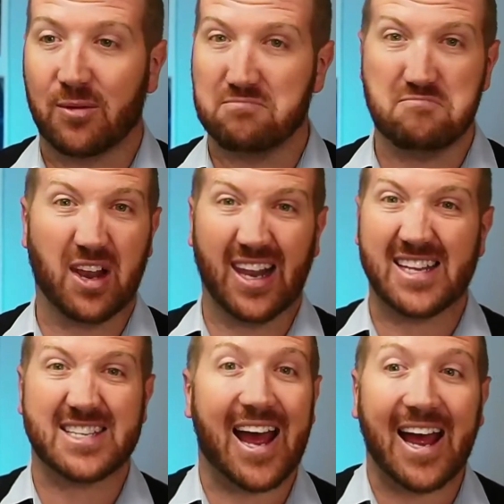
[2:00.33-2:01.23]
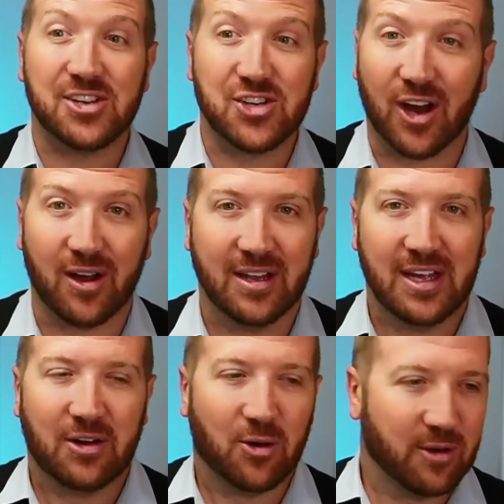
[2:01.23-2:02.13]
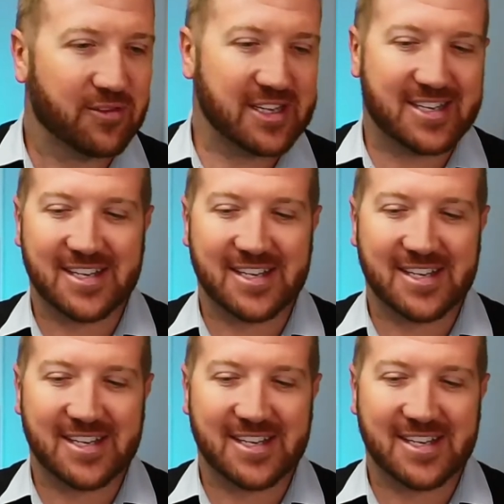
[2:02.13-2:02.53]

less agile. All of these things